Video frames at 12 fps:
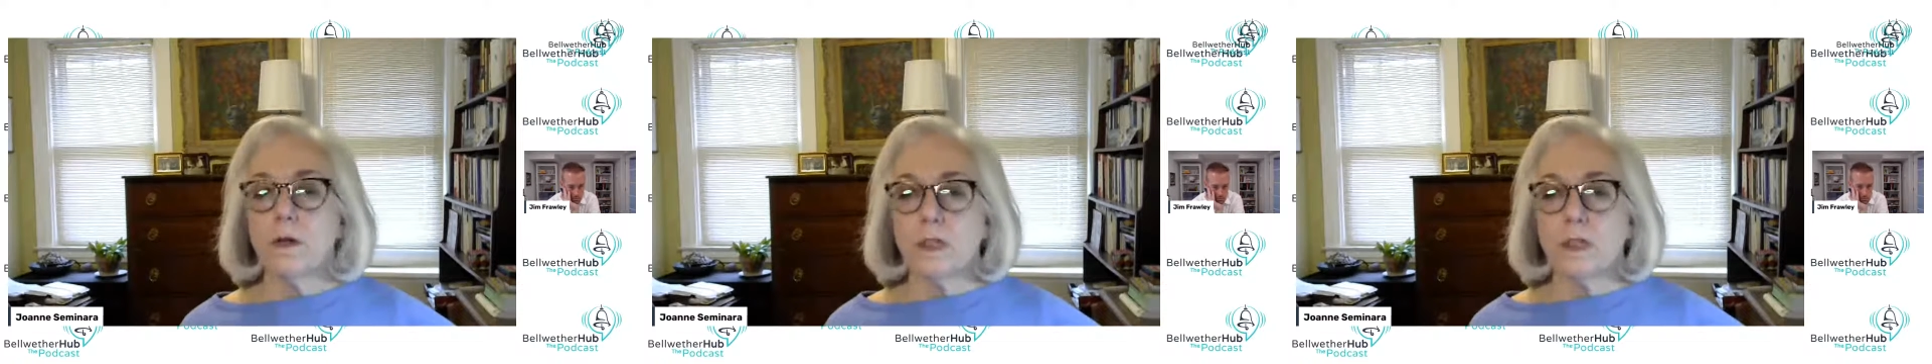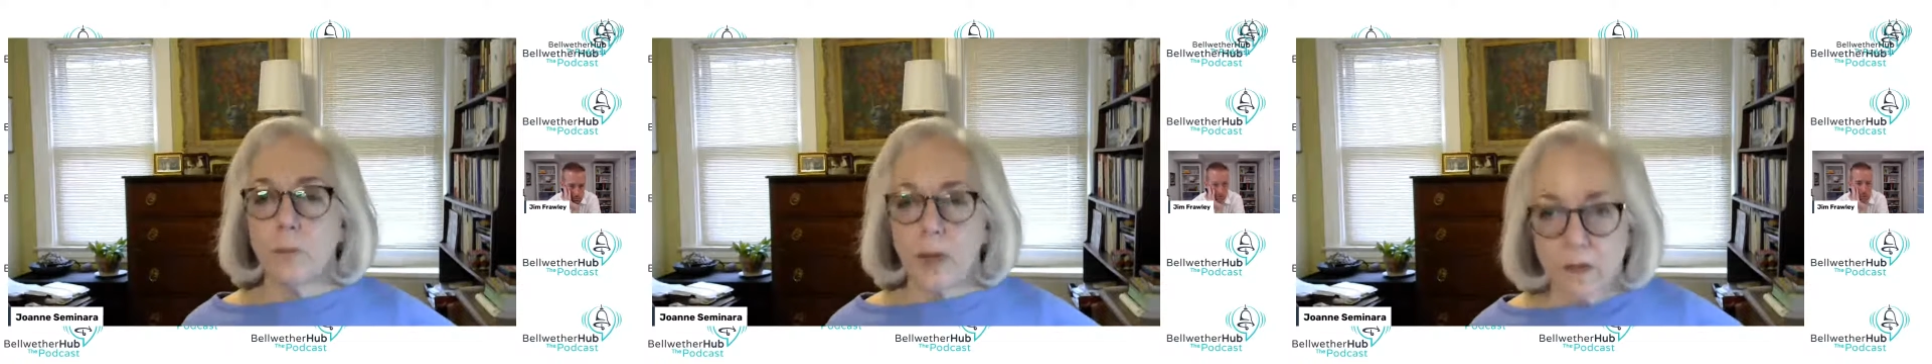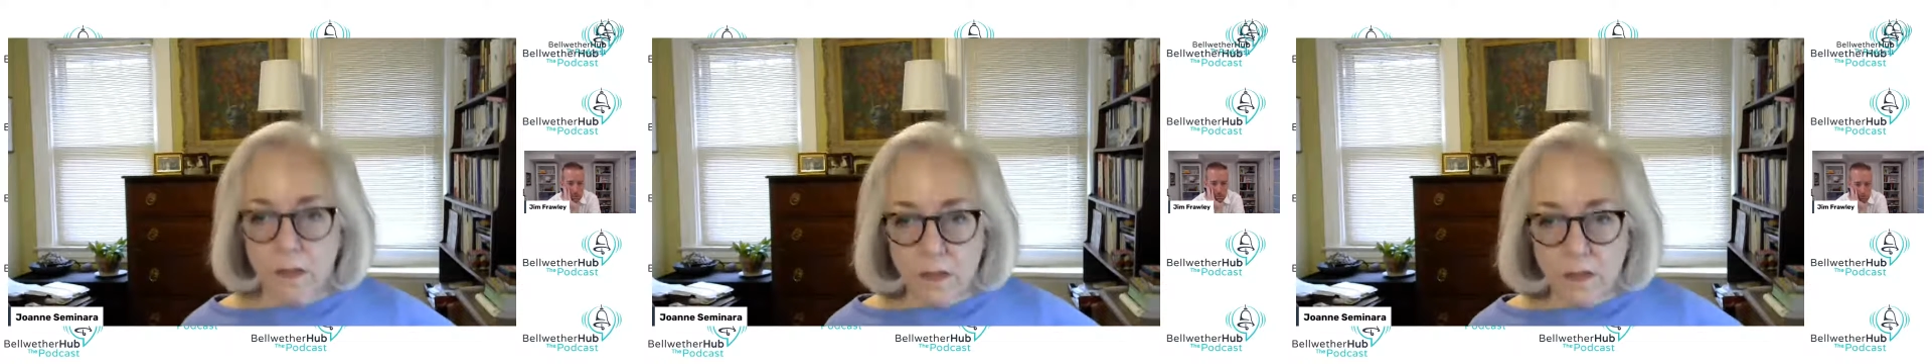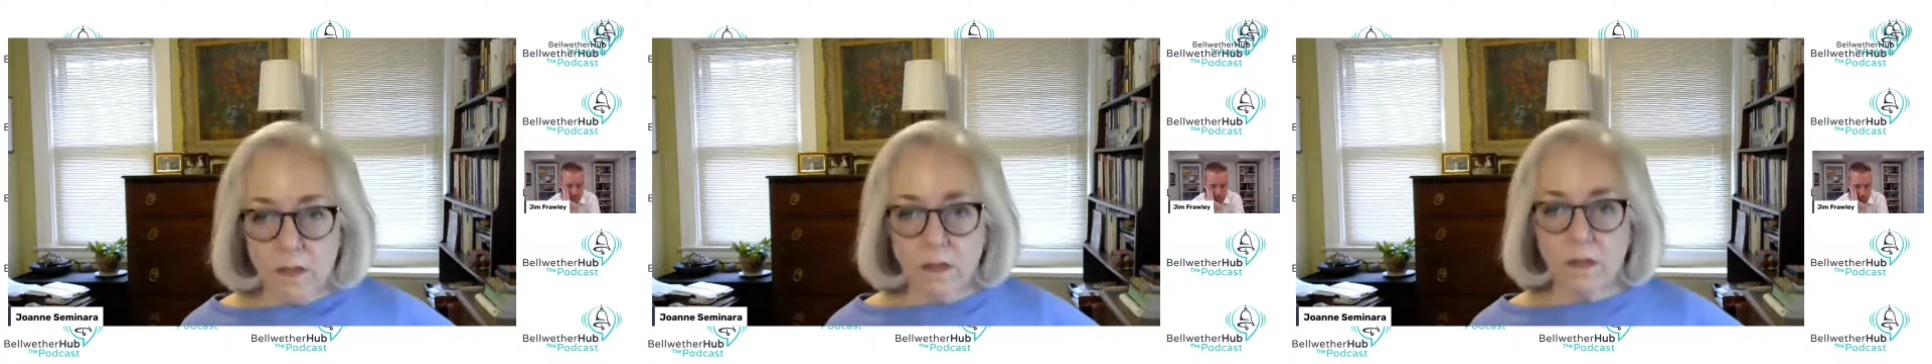
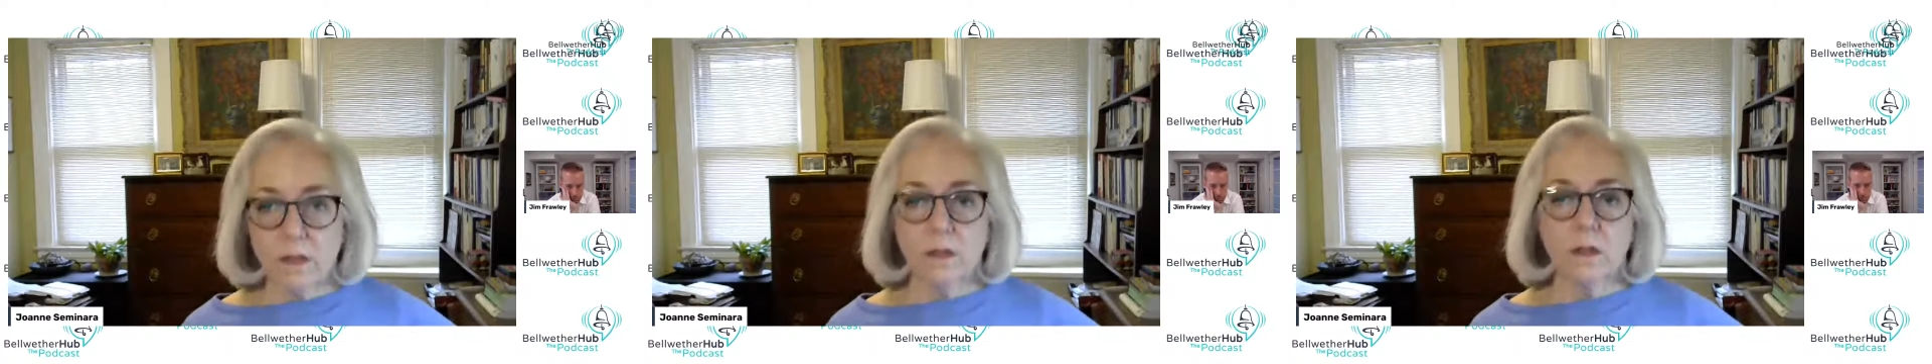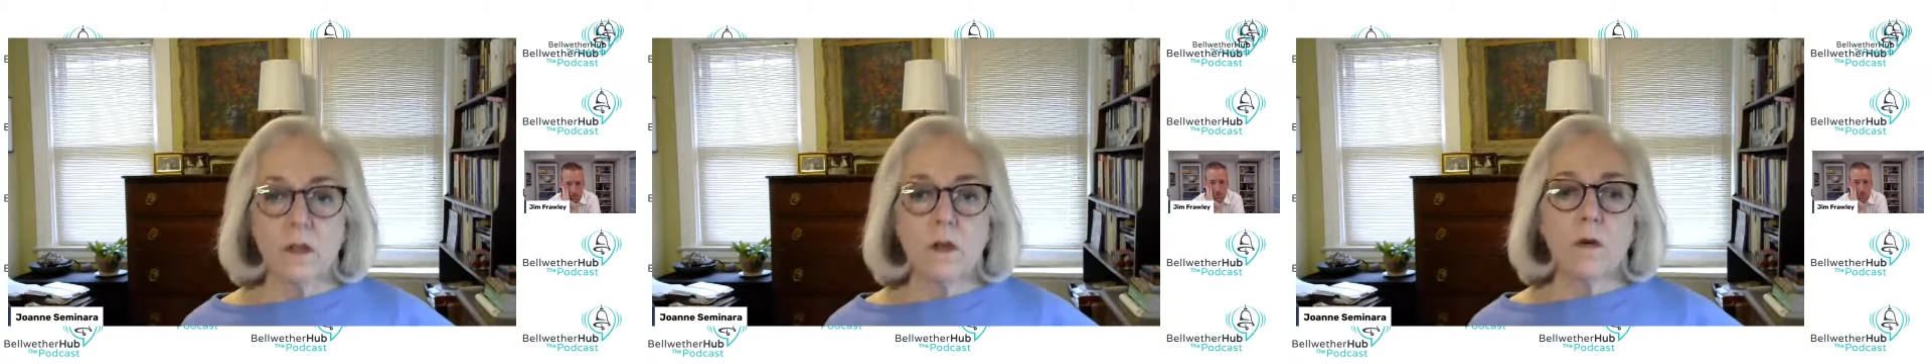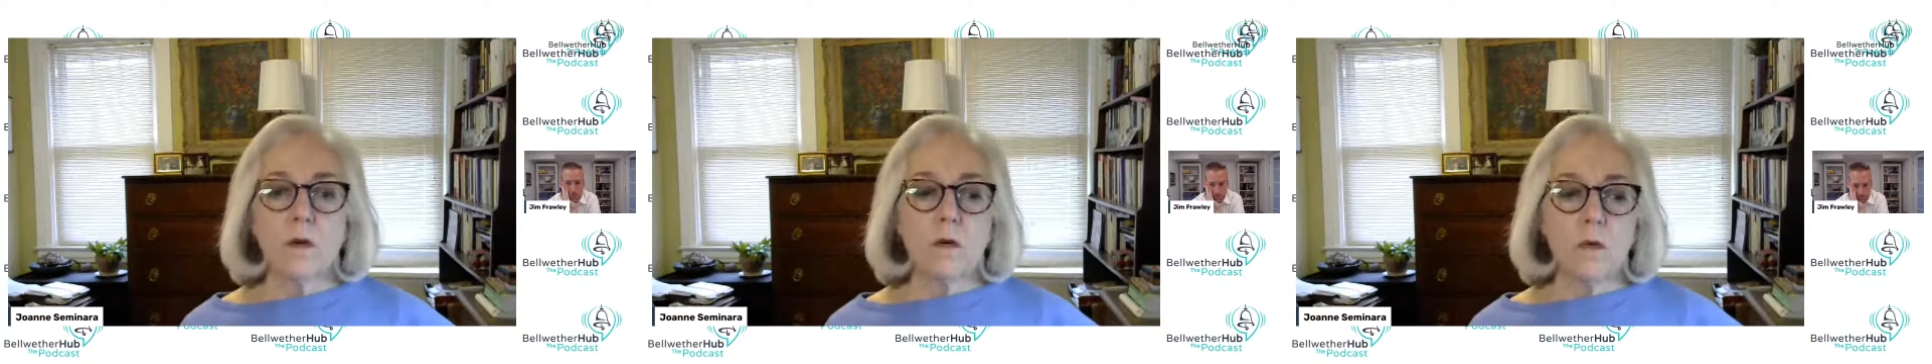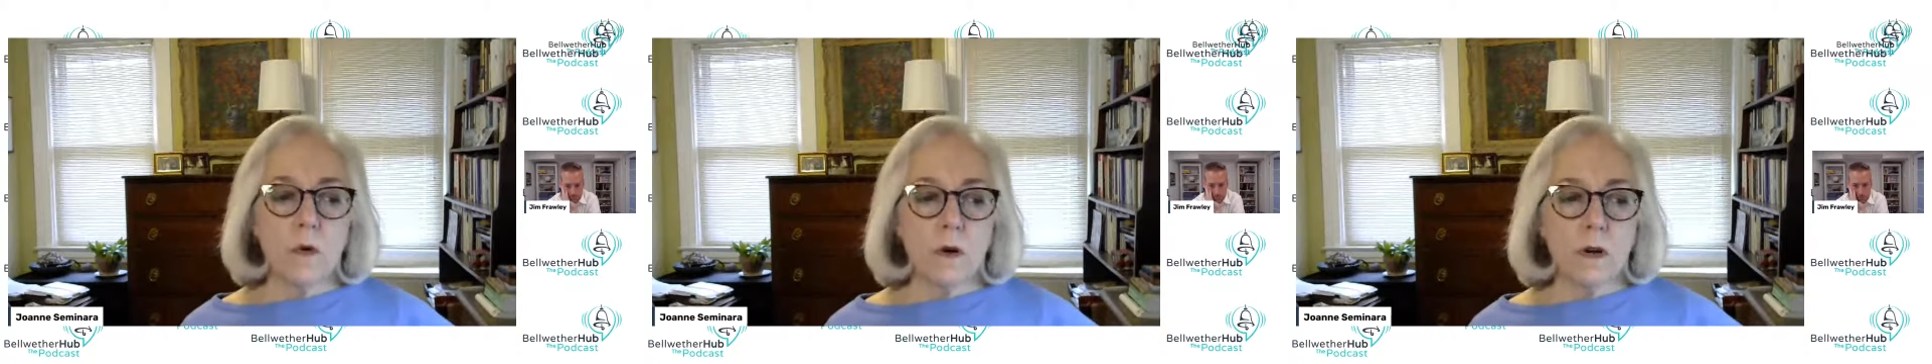spouse's illness
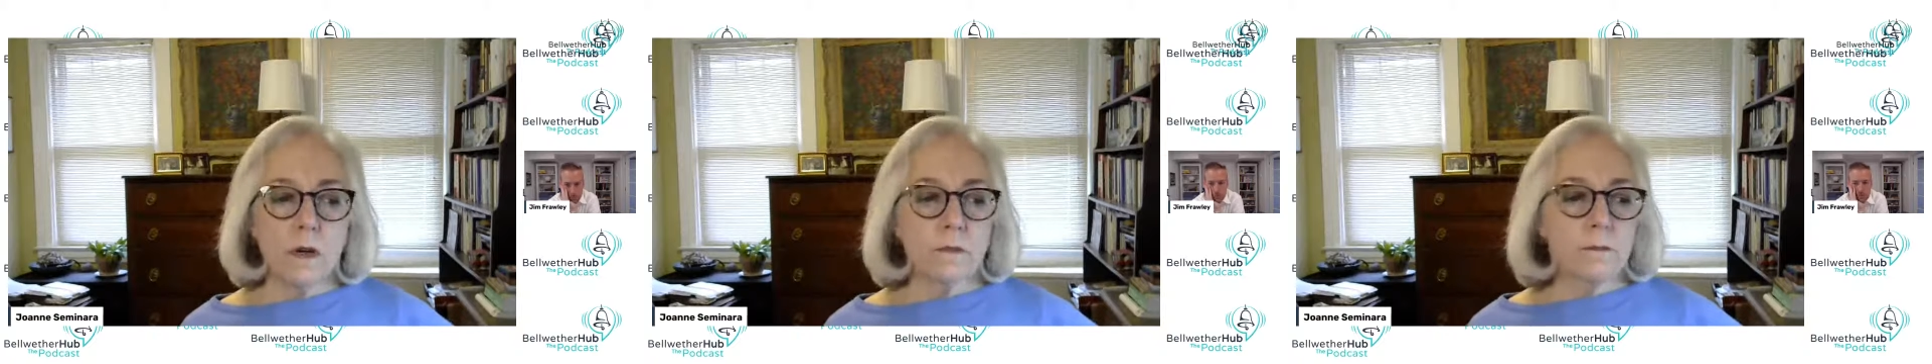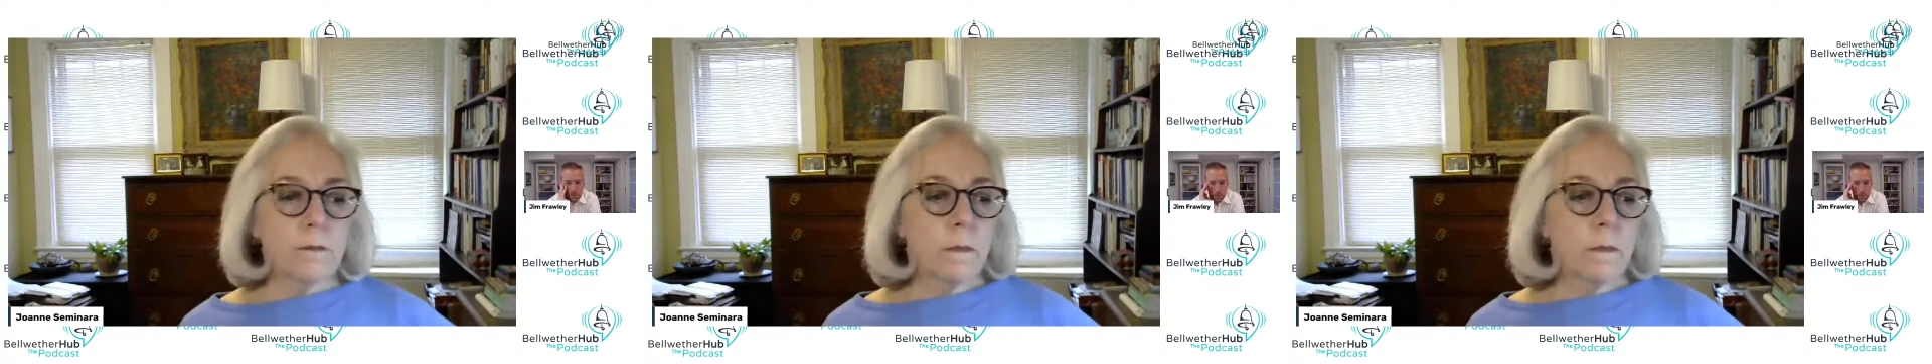or